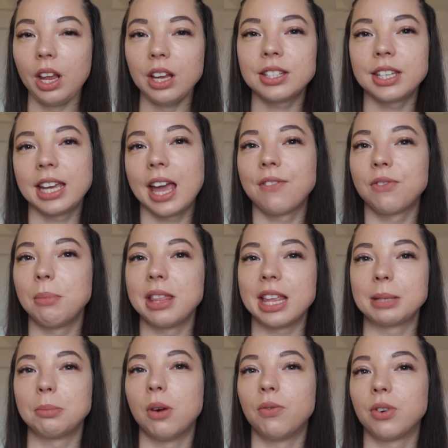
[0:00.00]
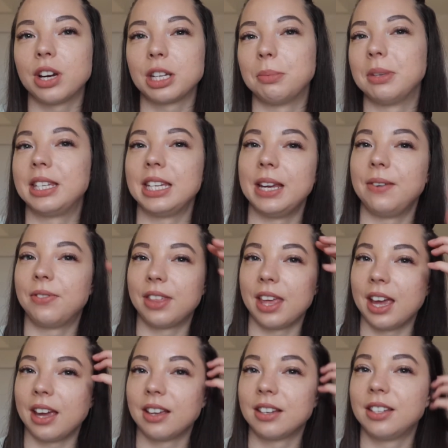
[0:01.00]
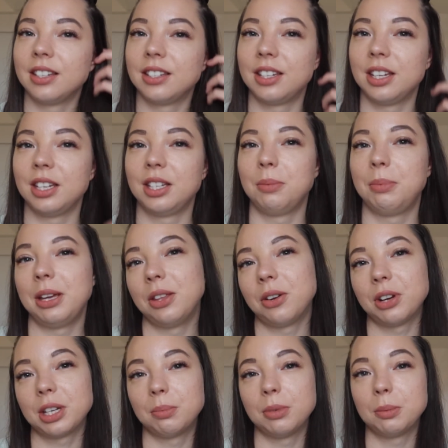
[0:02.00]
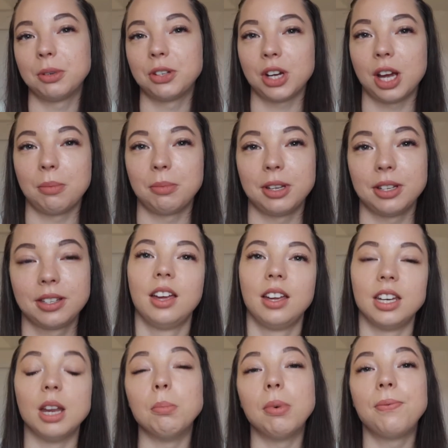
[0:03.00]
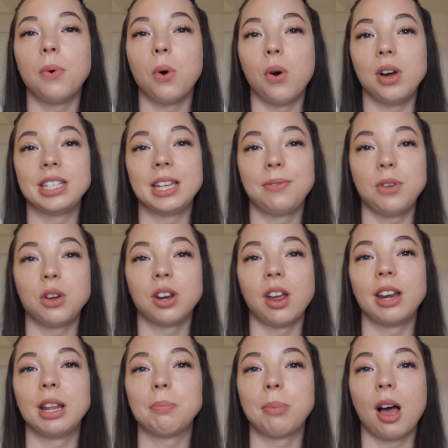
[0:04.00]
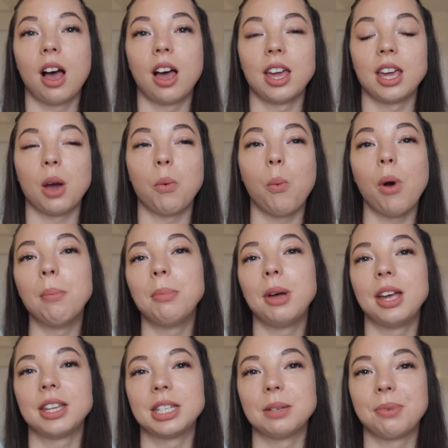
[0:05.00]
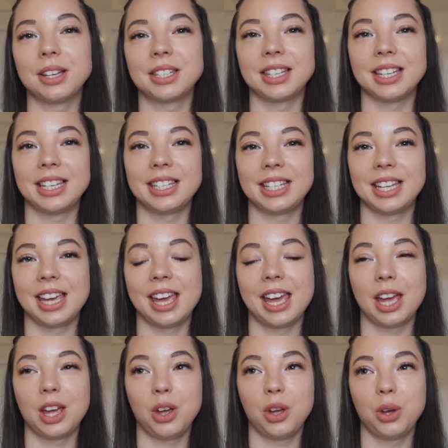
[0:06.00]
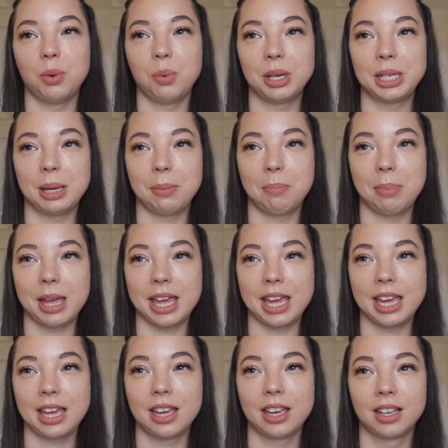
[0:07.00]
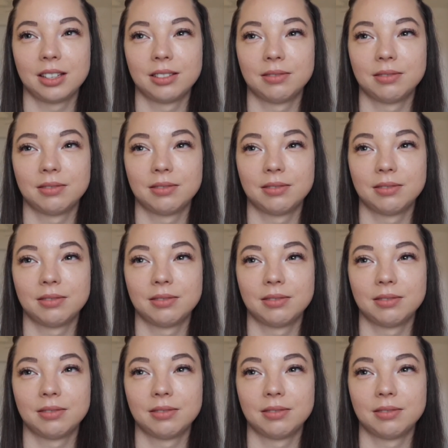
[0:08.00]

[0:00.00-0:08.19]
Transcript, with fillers: so yeah, for me that's more of a Christmas Eve thing to, to, to, be in the Christmas pyjamas. Number four is if you could only buy one person a present this year, who would it be?